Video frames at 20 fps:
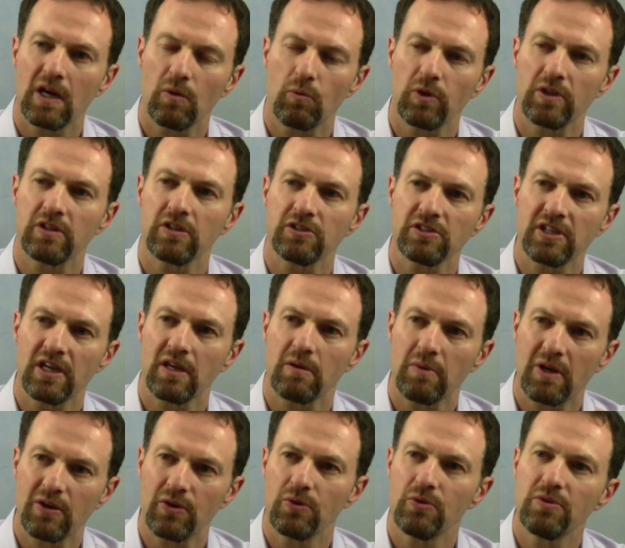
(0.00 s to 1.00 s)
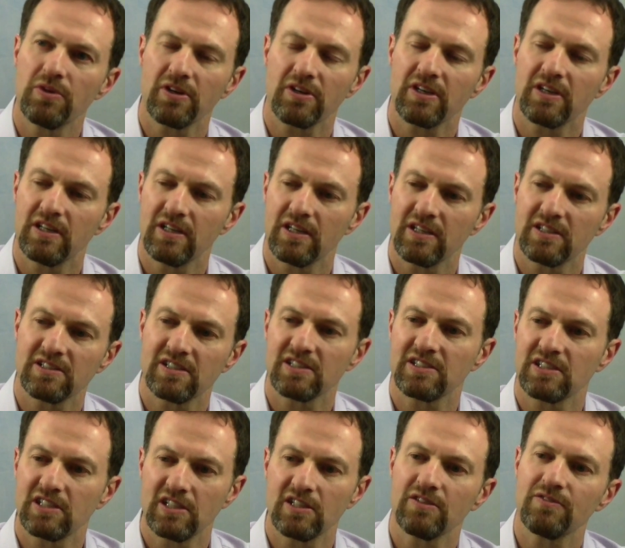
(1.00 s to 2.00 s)
and what they're saying about who their kid is
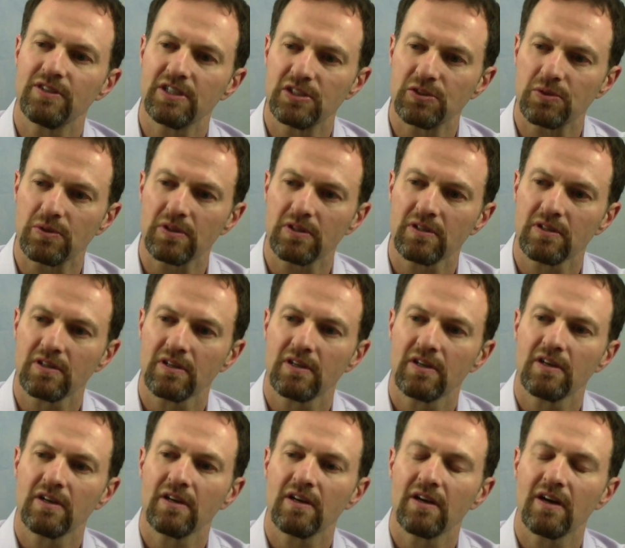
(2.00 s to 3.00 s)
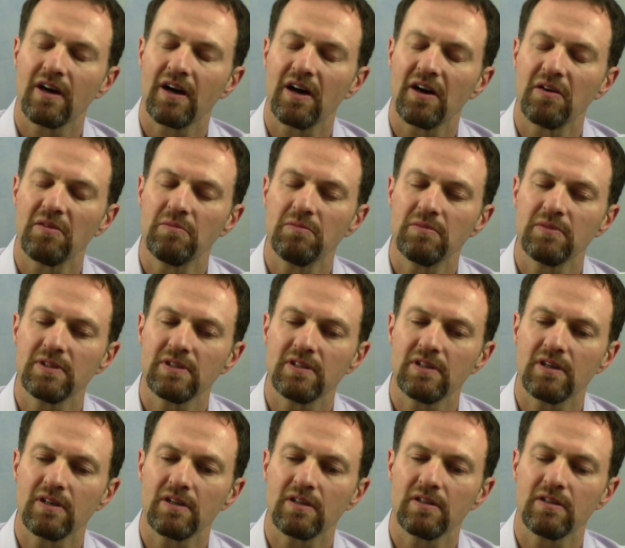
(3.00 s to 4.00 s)
as an individual.
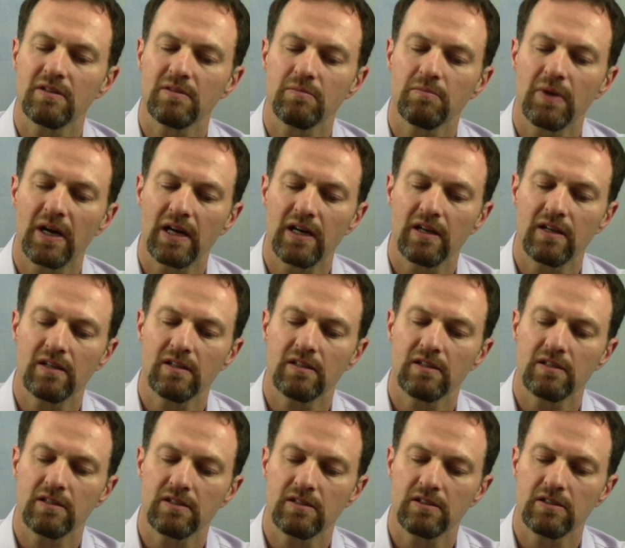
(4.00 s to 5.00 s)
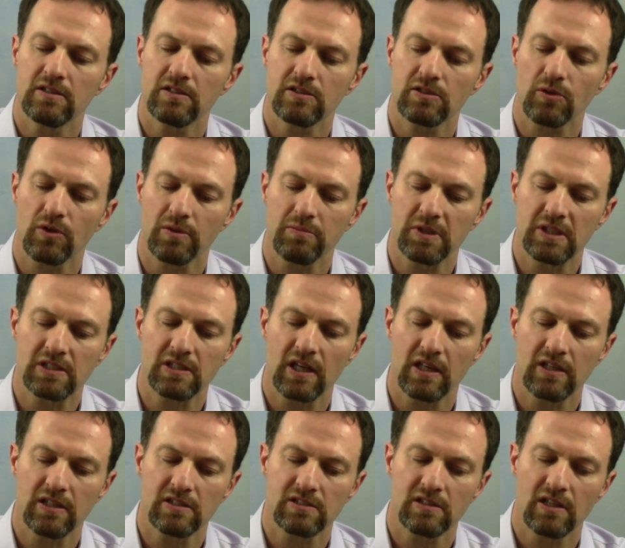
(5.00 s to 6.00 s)
The story I'm going to
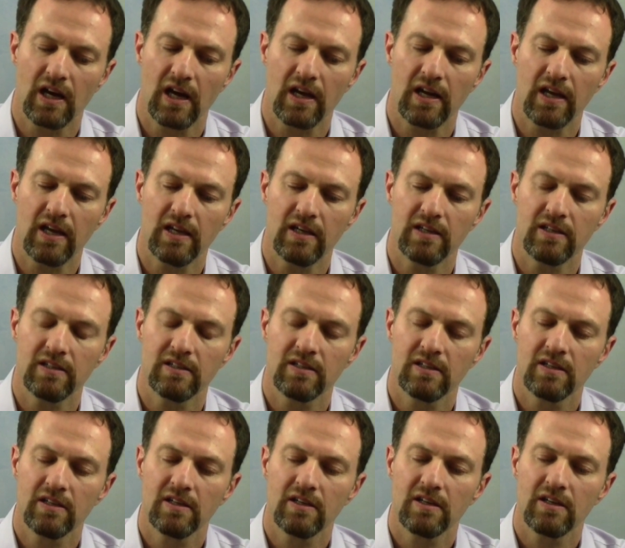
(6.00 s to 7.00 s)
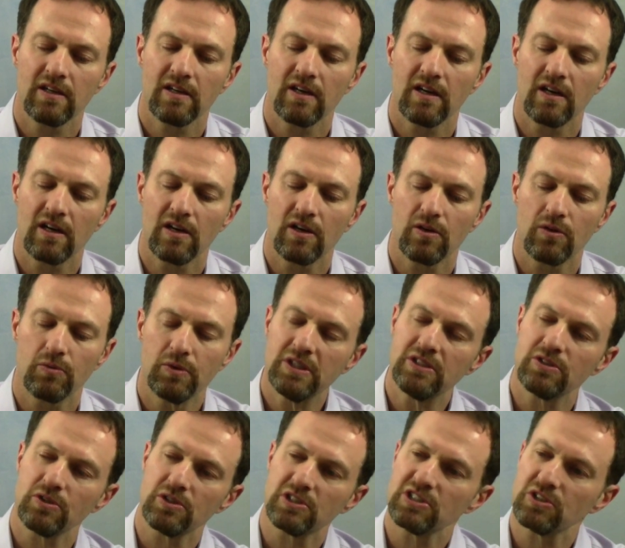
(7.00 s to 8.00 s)
tell you is not a
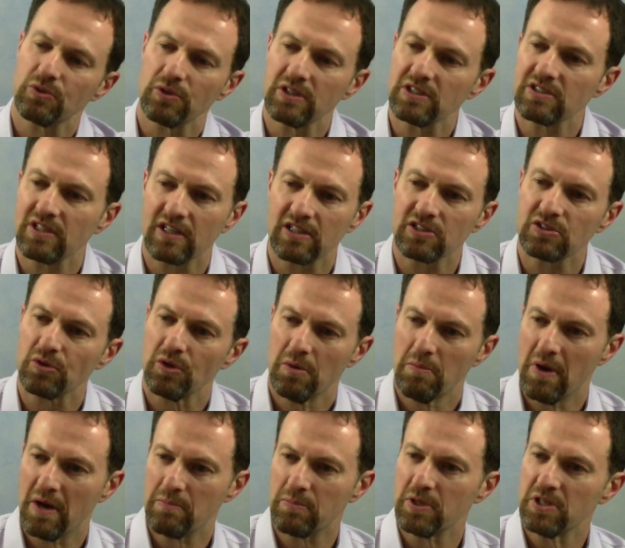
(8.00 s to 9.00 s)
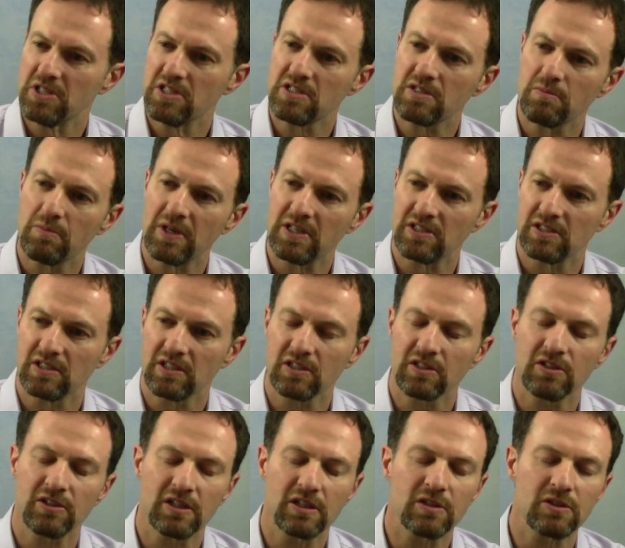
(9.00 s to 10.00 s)
research story. It's not a story about participation in
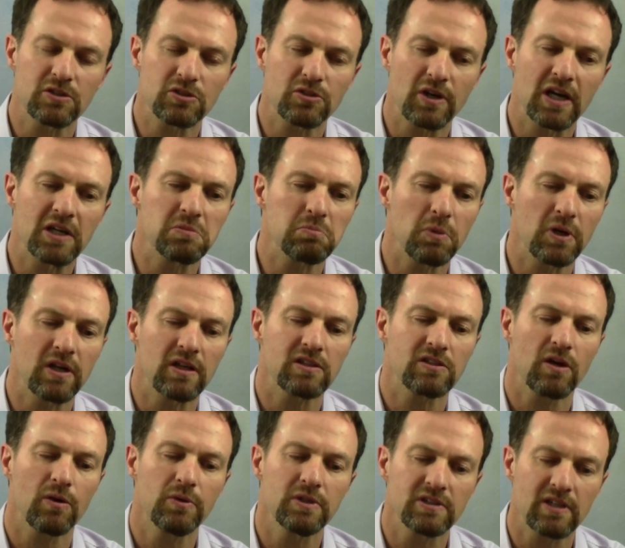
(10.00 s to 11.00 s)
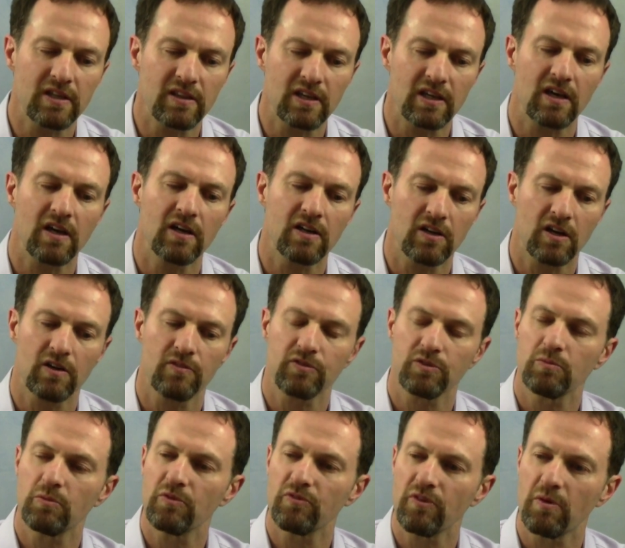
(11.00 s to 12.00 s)
clinical trials, but it's always, I think,
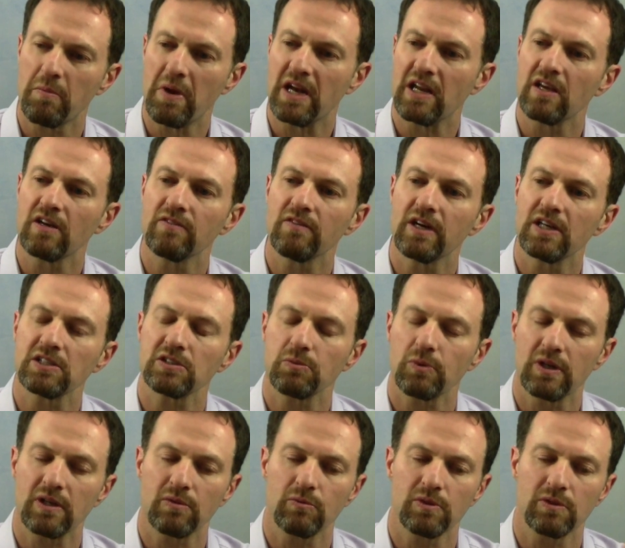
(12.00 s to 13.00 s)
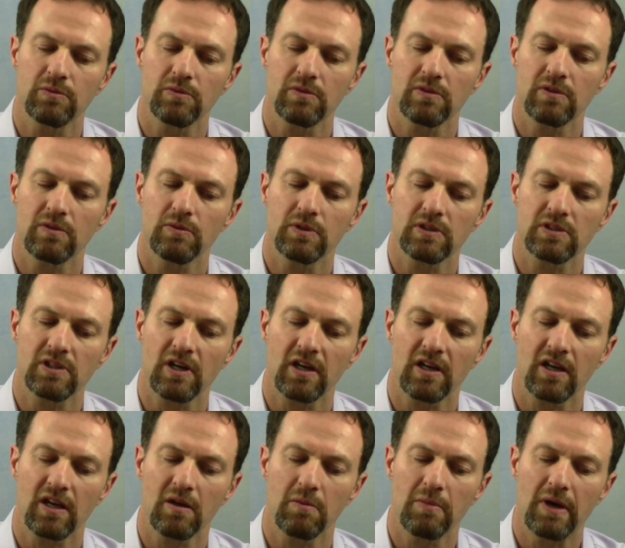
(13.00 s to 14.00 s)
uncomfortable for many of us when we're
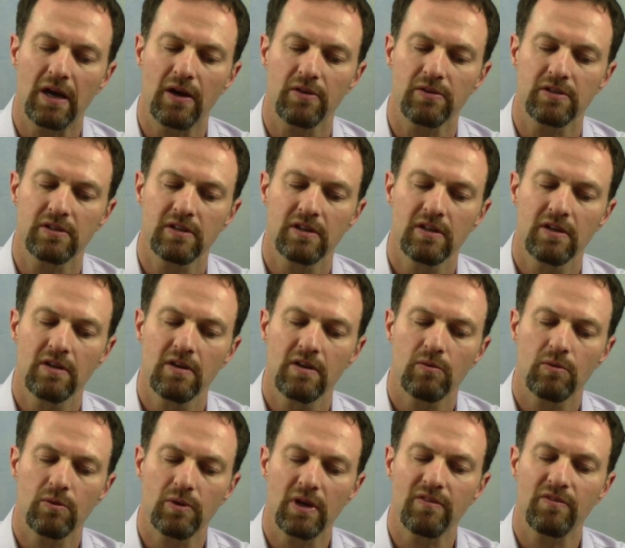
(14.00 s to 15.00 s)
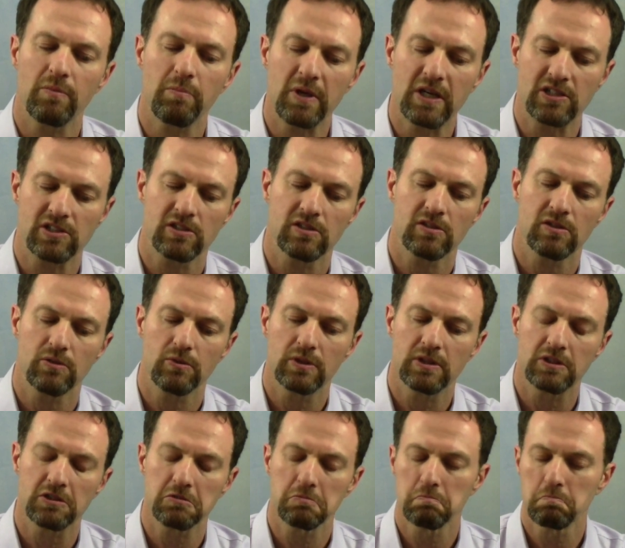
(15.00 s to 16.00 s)
talking about, when we have a patient who
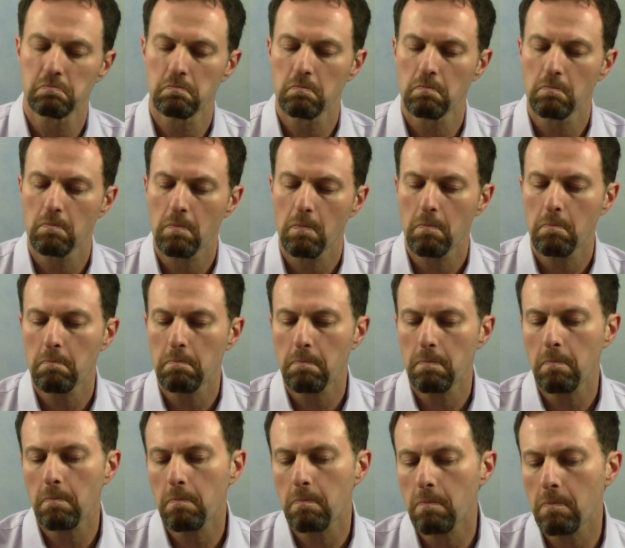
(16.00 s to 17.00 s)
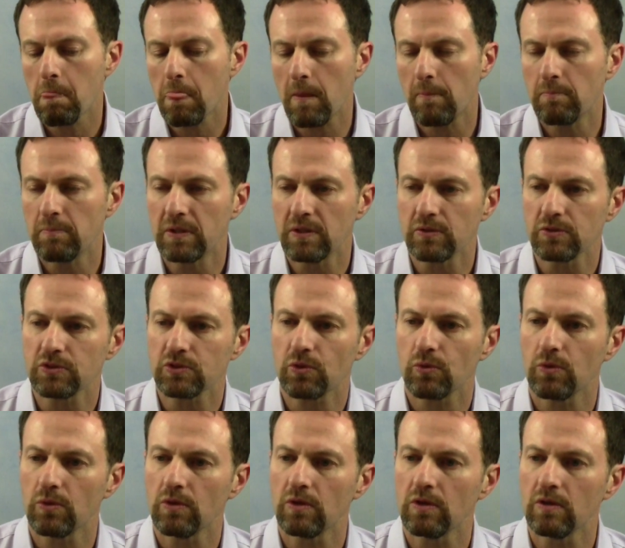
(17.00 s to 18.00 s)
is middle
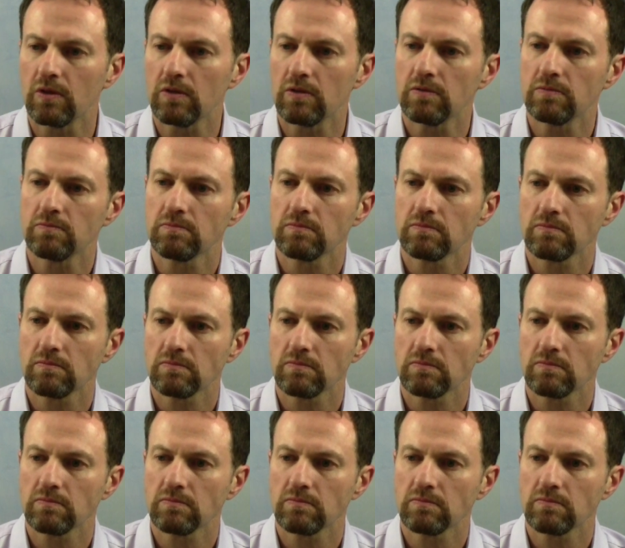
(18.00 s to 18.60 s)
school,